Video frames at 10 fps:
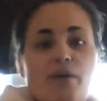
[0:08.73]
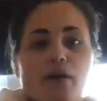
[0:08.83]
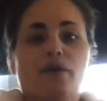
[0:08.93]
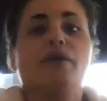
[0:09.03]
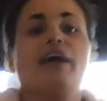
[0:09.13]

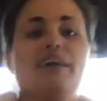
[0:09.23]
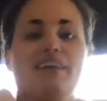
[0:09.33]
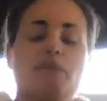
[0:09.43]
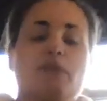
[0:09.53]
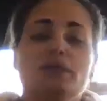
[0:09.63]
All right,
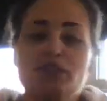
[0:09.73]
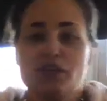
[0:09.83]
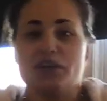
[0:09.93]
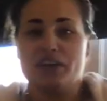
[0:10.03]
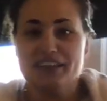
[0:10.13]
I'm a little
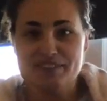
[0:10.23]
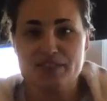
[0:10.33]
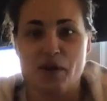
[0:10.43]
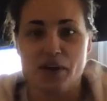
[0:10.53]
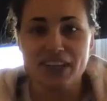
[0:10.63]
chilly,
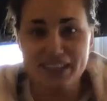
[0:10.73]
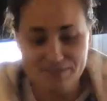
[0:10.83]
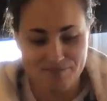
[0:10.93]
sorry.